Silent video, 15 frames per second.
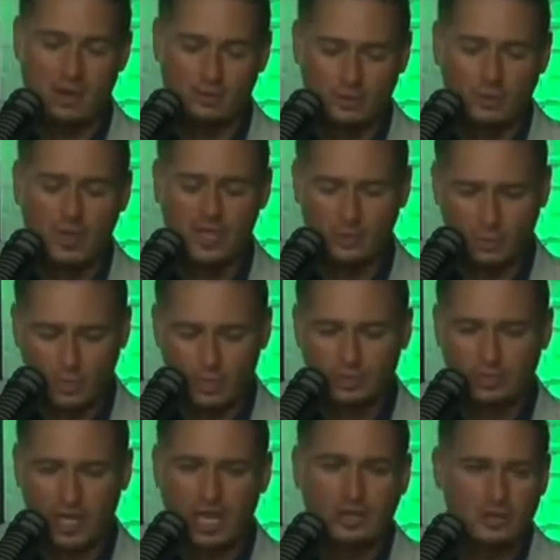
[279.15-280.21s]
Now, the way it
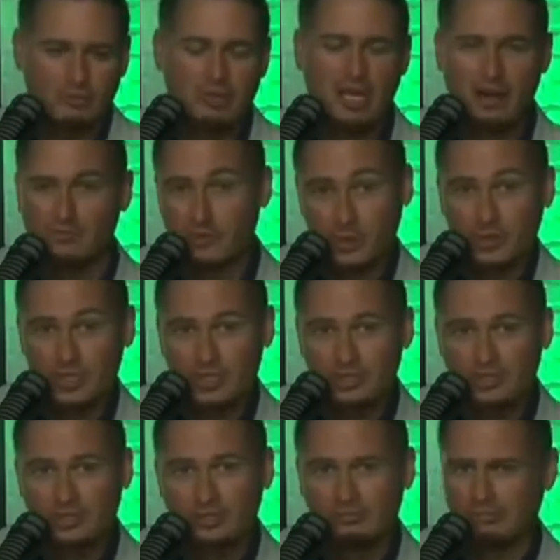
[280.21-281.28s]
worked, I could have been
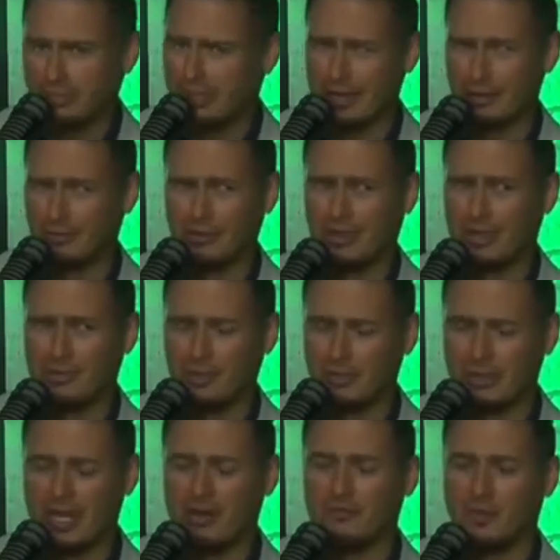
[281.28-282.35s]
outvoted, but I don't think
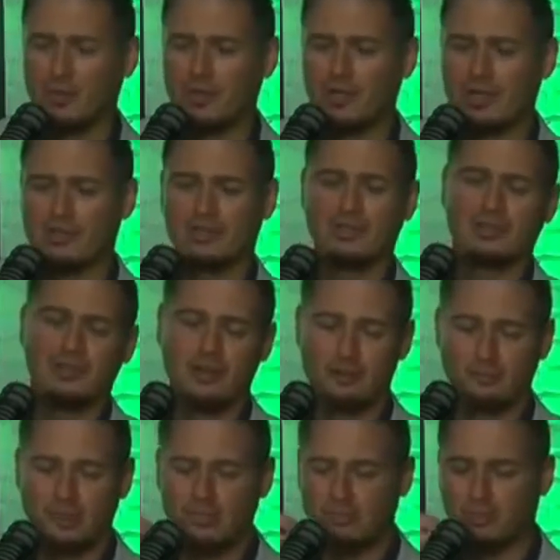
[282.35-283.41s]
I would have been outvoted. I think
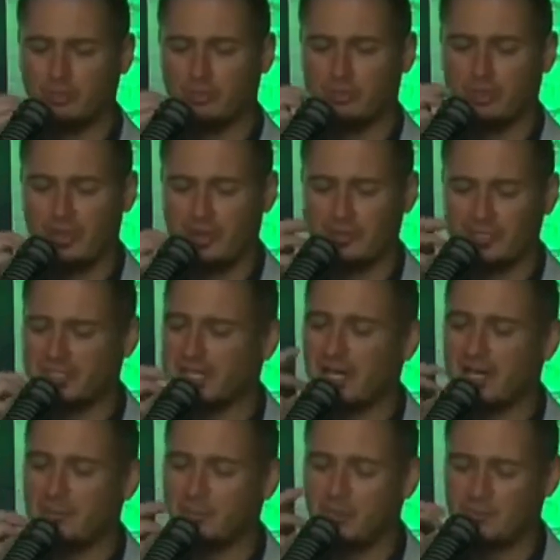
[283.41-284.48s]
the other people who were there at the
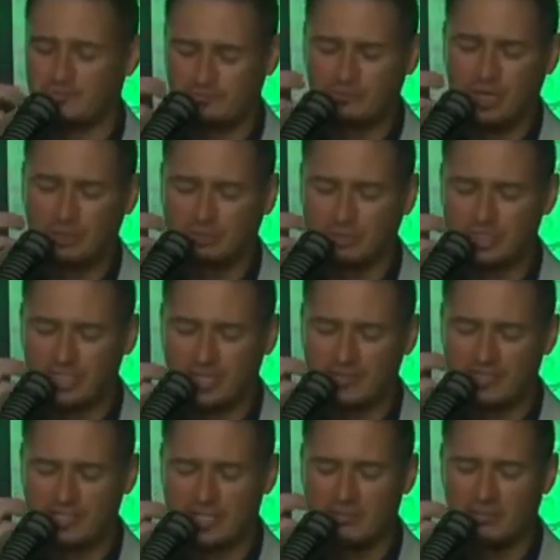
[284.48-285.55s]
time would have probably
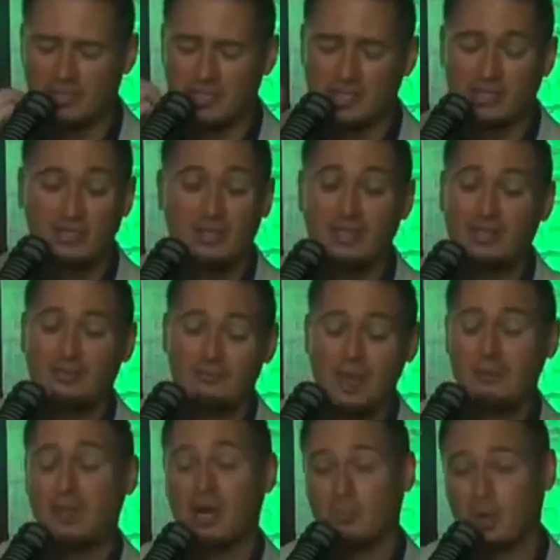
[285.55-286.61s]
said the same thing.
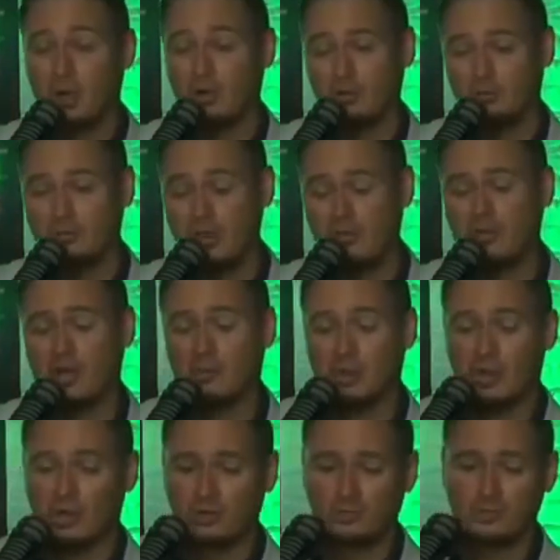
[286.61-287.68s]
Maybe I'm wrong.
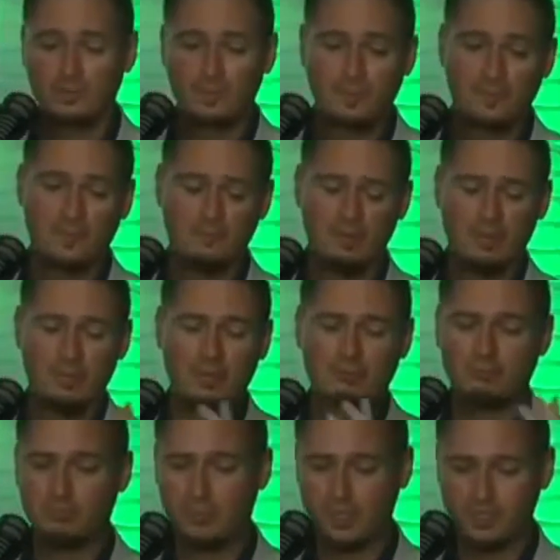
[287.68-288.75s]

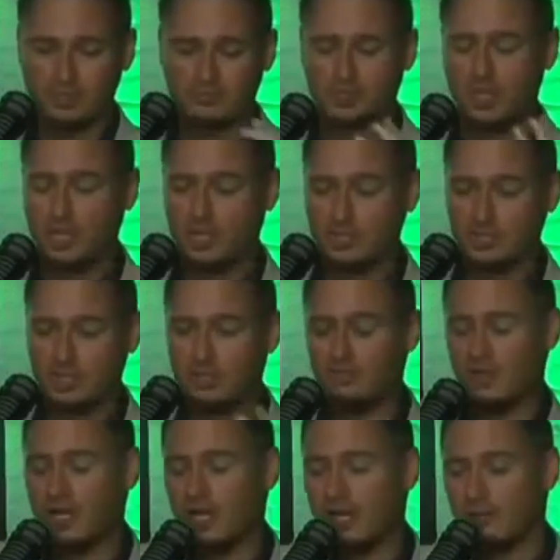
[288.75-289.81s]
Maybe things have changed
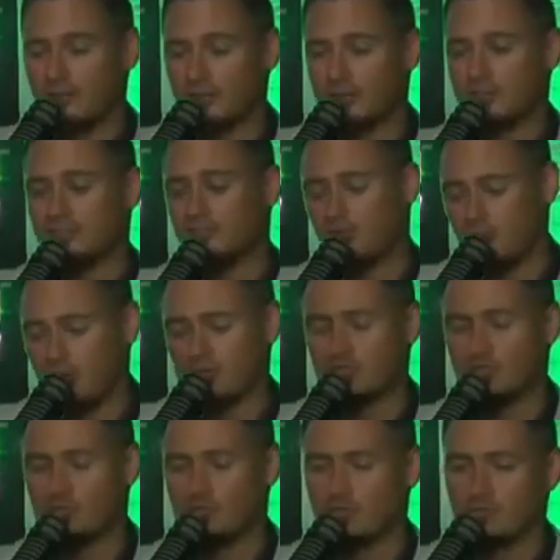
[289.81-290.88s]
and evolved so
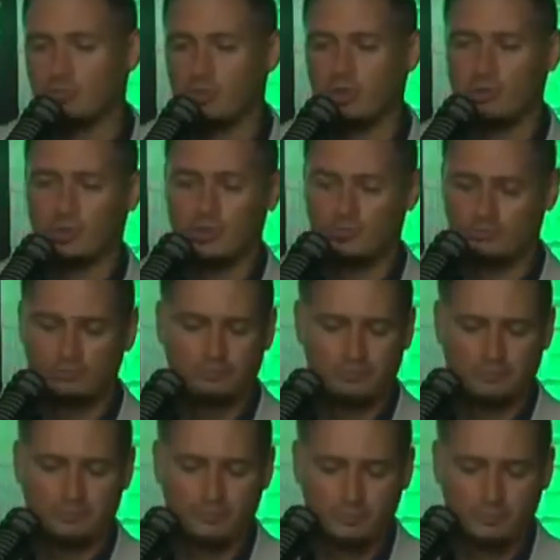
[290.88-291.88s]
much so to the point where